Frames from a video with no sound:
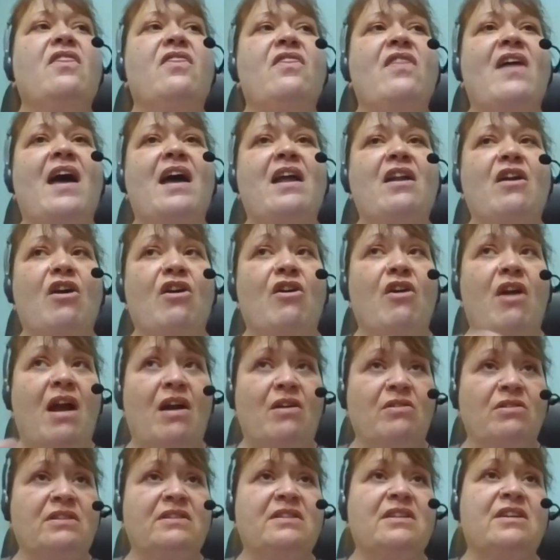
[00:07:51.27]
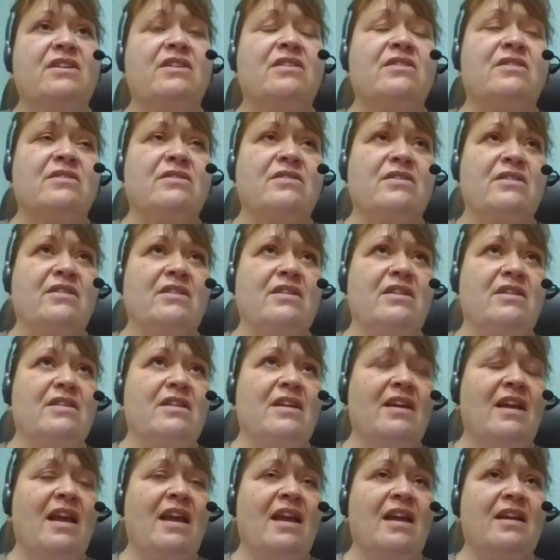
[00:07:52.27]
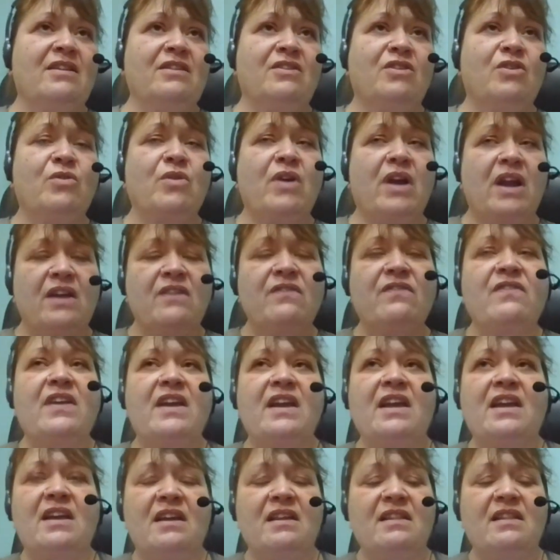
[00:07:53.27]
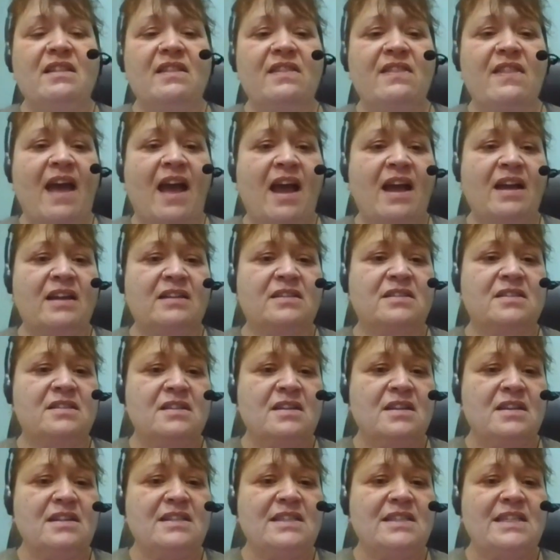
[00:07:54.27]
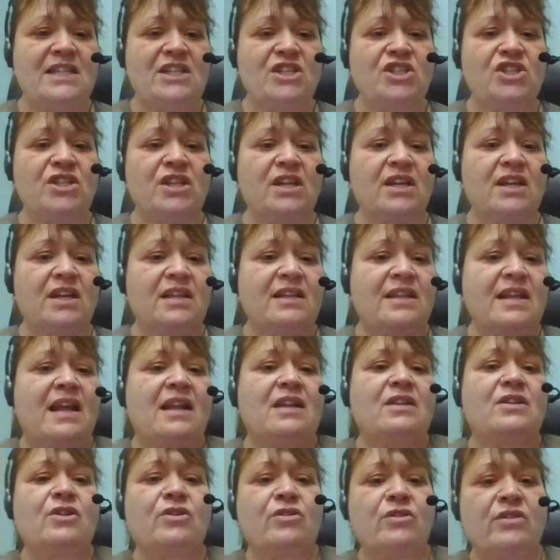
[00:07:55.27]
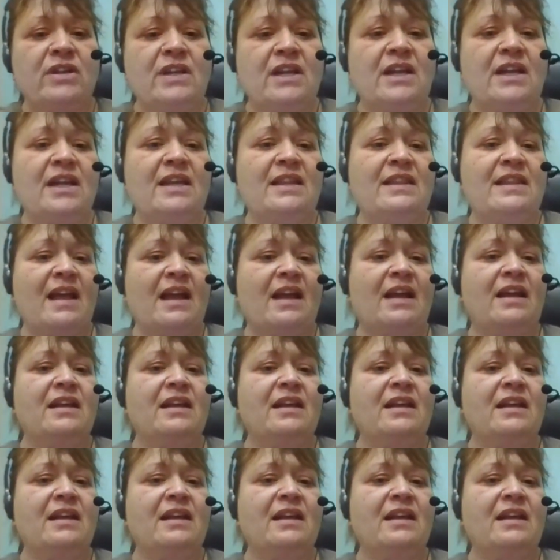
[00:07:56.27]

are out there and craving that teaching and that learning and that